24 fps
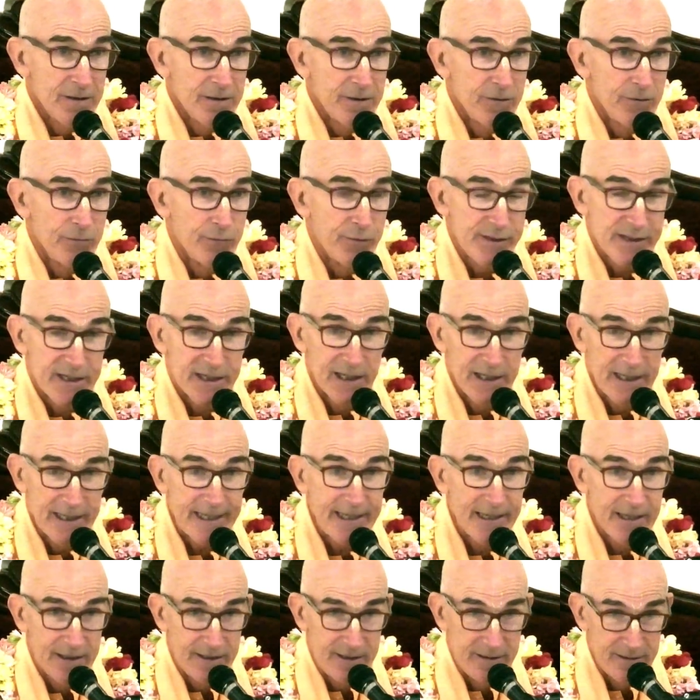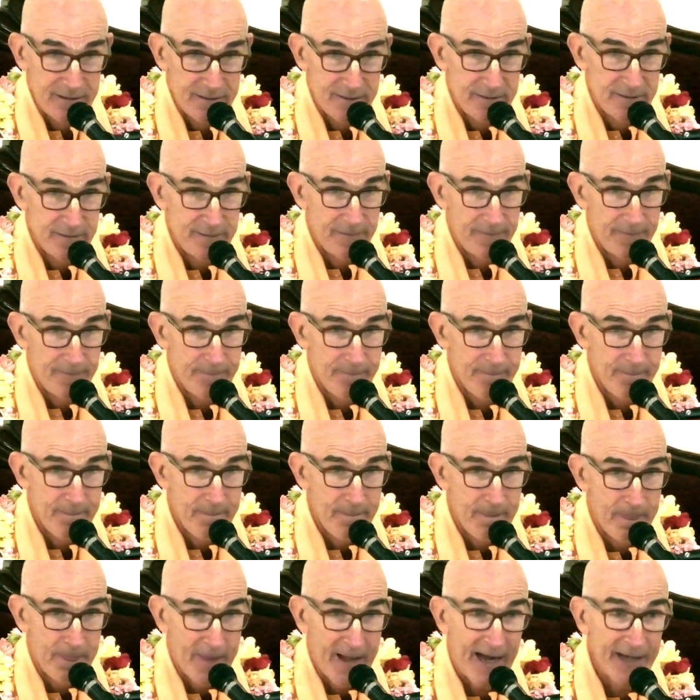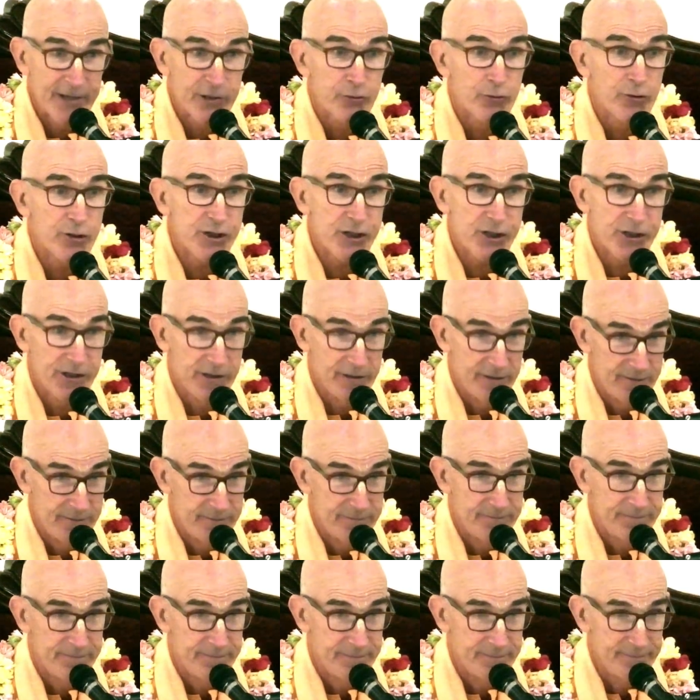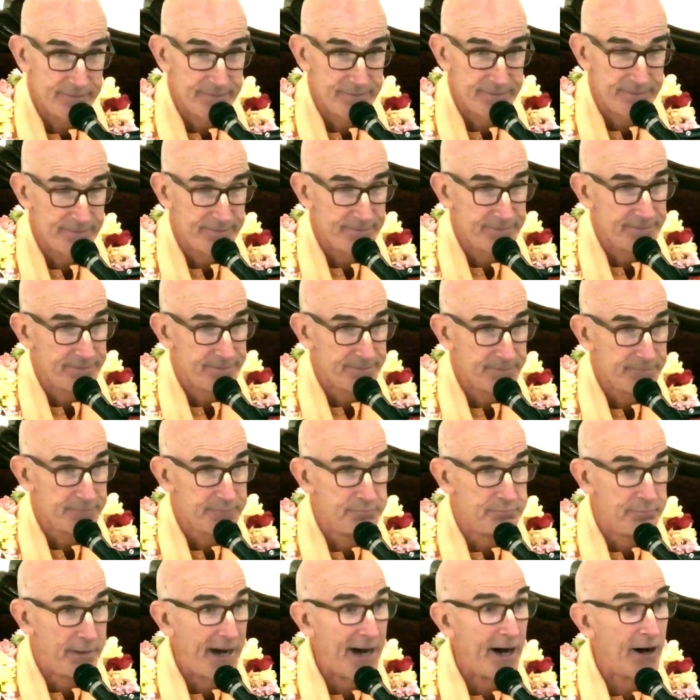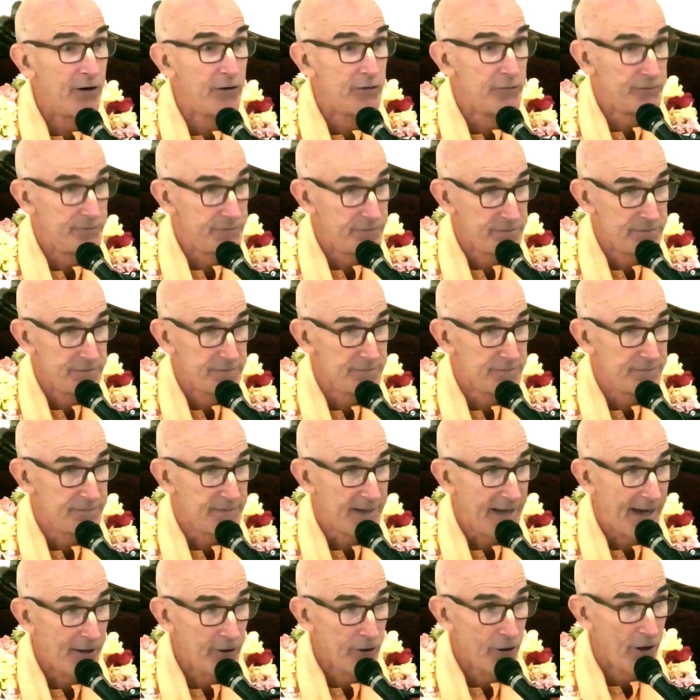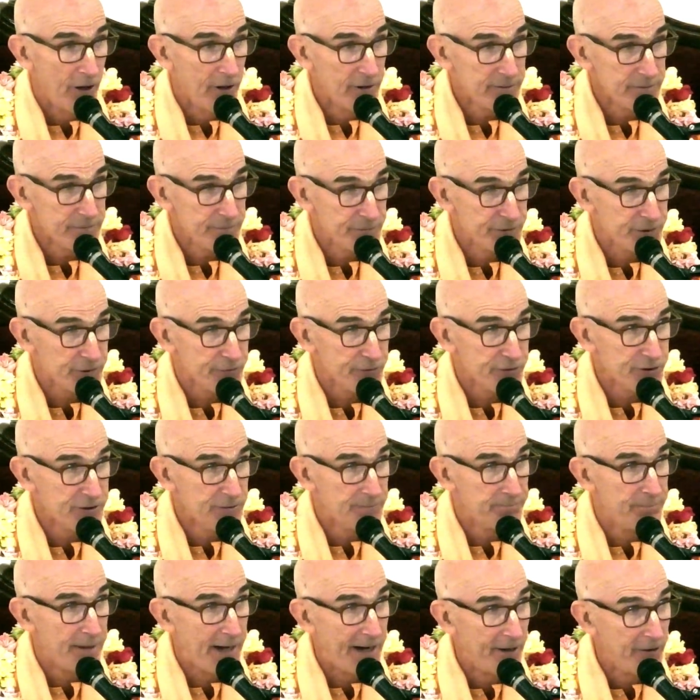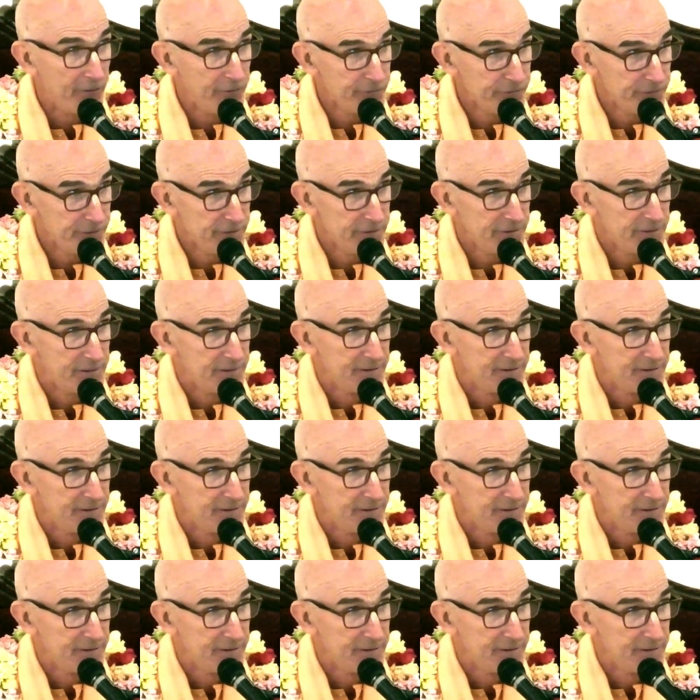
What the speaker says: Kaliya had Krishna bound. How long was Krishna bound?